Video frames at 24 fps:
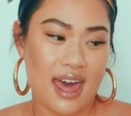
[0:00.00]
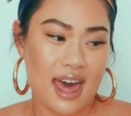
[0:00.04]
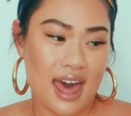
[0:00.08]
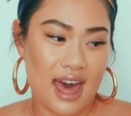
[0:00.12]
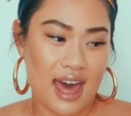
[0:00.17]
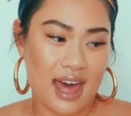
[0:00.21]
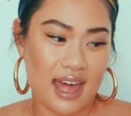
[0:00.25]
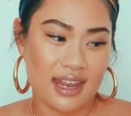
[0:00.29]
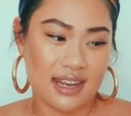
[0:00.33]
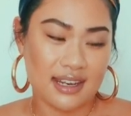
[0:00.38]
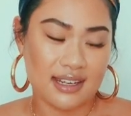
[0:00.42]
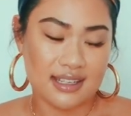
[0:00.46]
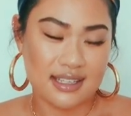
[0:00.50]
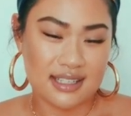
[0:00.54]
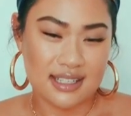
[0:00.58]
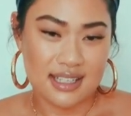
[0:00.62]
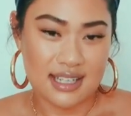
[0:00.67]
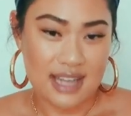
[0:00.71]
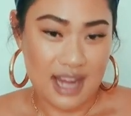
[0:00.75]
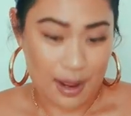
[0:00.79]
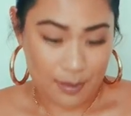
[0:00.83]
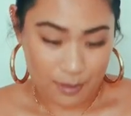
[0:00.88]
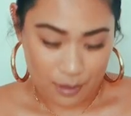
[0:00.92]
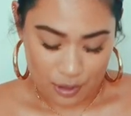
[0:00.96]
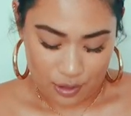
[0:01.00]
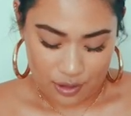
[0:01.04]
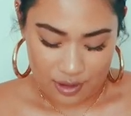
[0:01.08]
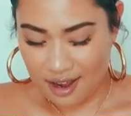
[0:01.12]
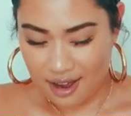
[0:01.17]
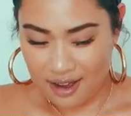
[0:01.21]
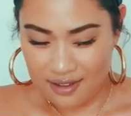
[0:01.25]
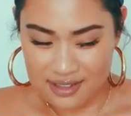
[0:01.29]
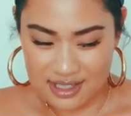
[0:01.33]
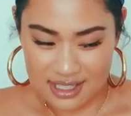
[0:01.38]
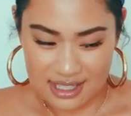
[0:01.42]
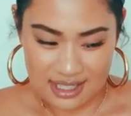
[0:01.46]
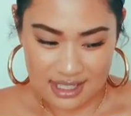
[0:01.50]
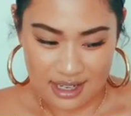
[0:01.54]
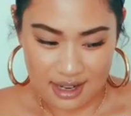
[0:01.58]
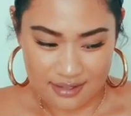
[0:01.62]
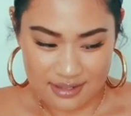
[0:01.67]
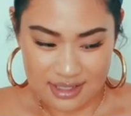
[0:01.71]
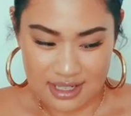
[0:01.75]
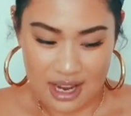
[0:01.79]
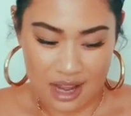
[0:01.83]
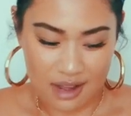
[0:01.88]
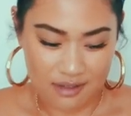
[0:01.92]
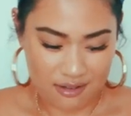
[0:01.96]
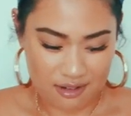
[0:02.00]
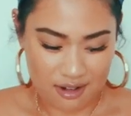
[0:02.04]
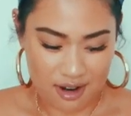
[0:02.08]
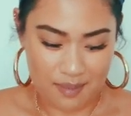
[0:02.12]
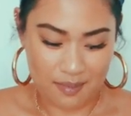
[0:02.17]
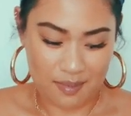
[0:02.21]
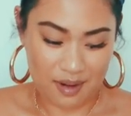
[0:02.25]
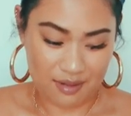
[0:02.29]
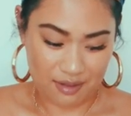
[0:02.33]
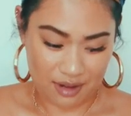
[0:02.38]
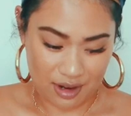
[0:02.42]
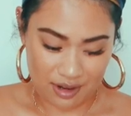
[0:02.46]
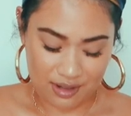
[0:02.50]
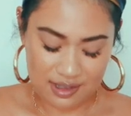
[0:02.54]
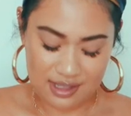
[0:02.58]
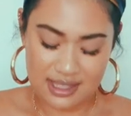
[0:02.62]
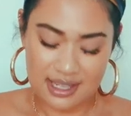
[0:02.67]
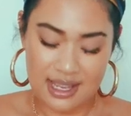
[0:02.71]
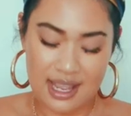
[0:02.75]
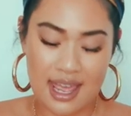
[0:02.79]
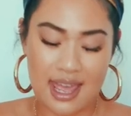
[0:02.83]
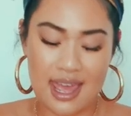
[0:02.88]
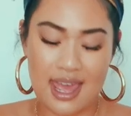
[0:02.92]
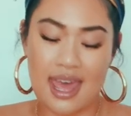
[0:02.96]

and now I'm not, Garbs and stuff to cover up my roots.